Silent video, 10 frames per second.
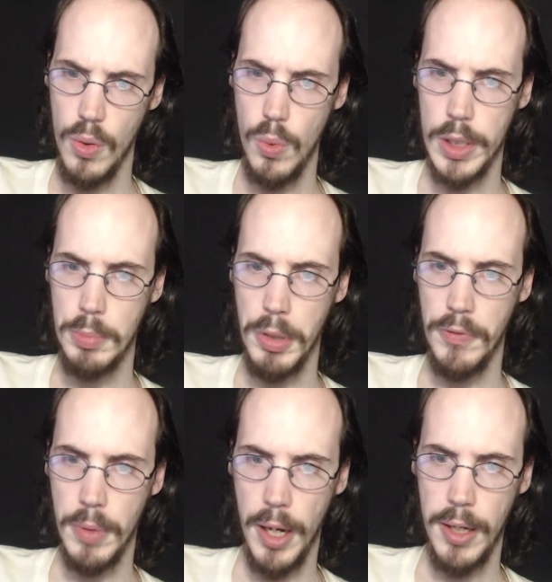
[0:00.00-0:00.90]
Ooh, he's
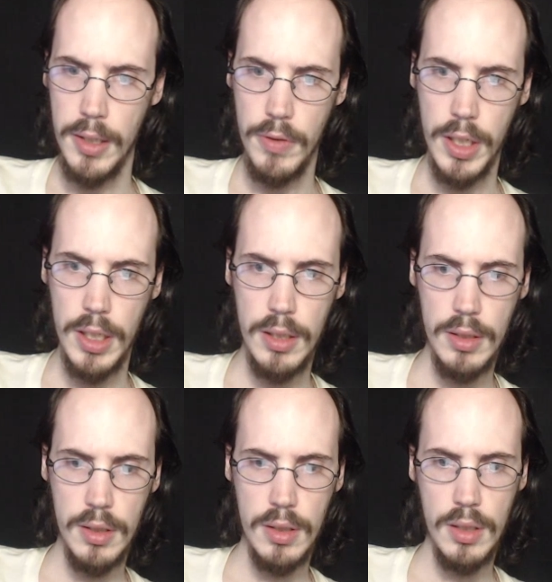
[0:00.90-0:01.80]
blinking an eye. Look.
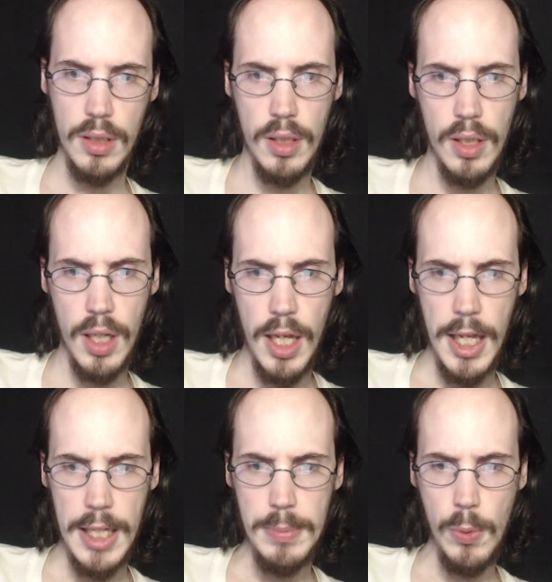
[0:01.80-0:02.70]
It's